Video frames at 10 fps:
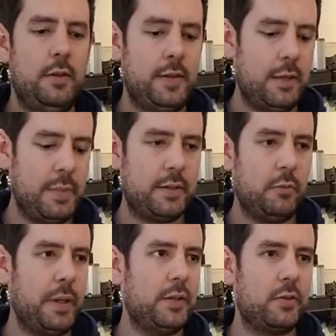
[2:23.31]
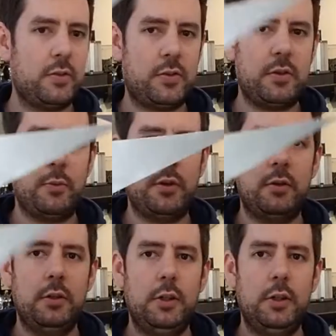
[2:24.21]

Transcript: dead metal pincers that we're